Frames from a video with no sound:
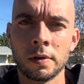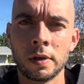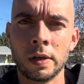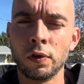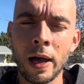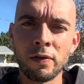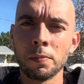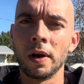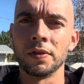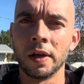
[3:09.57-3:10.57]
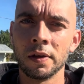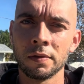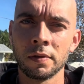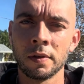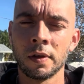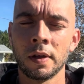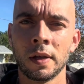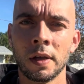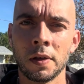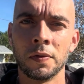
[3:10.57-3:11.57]
If you haven't bought that,
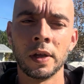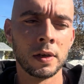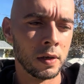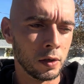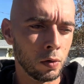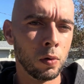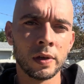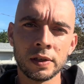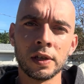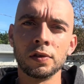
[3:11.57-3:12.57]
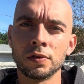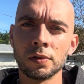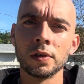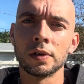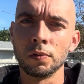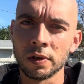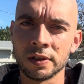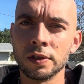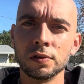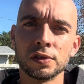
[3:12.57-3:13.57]
then you will continue to look. You will
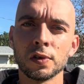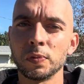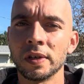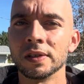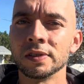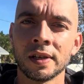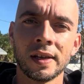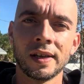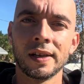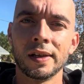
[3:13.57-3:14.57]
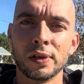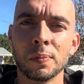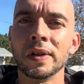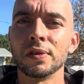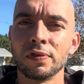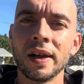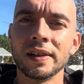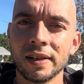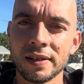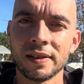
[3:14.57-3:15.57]
continue to search because you're meant to find
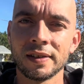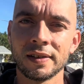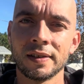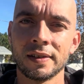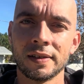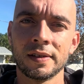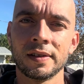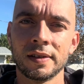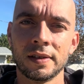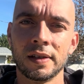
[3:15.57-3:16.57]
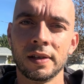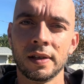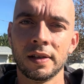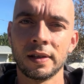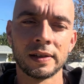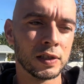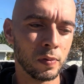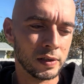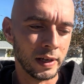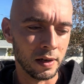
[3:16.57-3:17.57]
it. Like
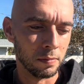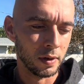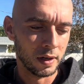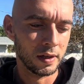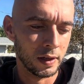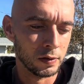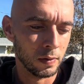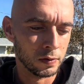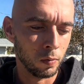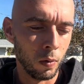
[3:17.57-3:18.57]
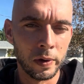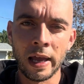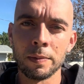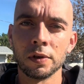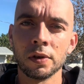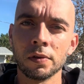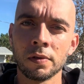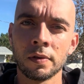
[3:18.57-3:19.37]
it's what we came to do,